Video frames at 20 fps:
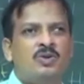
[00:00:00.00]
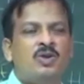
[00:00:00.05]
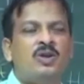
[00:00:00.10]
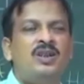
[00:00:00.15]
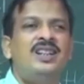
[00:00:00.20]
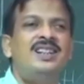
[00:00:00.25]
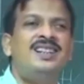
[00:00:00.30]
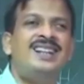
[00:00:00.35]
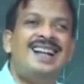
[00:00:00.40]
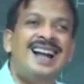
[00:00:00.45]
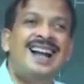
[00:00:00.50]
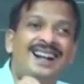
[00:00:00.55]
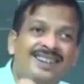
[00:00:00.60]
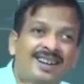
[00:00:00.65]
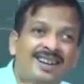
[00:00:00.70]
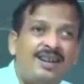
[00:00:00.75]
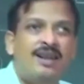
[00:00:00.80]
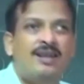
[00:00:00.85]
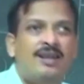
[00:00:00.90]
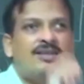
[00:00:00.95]
So, it is
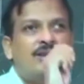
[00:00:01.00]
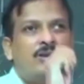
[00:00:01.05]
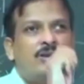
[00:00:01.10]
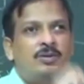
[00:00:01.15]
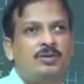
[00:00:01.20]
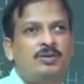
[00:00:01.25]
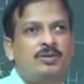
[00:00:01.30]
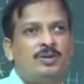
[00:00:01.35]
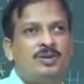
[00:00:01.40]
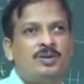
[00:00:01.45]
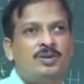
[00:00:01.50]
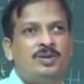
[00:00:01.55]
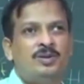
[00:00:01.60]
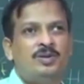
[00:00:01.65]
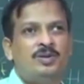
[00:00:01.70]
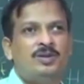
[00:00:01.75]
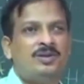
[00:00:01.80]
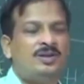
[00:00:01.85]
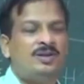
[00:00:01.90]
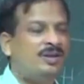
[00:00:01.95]
lateral sound.
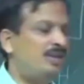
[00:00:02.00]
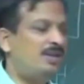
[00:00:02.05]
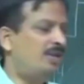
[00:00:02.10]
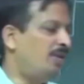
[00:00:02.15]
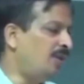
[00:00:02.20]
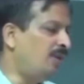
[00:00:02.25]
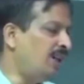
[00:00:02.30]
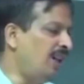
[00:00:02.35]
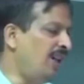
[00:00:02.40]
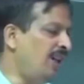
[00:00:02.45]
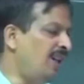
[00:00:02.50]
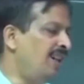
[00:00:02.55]
Okay.